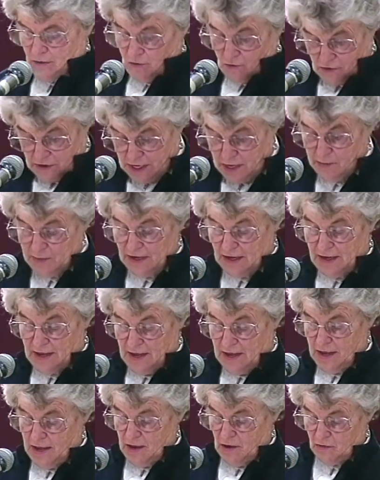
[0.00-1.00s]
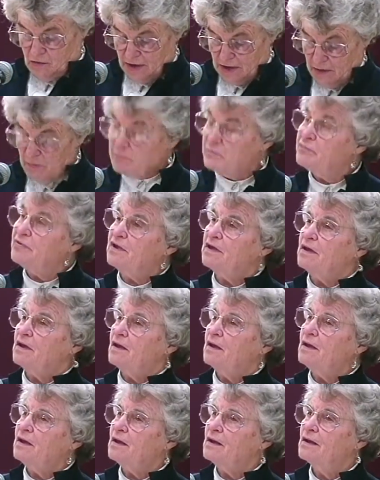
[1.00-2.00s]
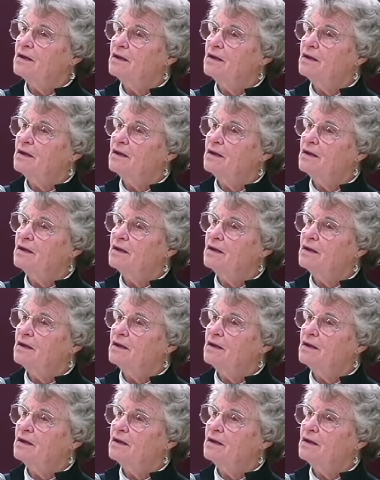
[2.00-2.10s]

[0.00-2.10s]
or MLA, or MP,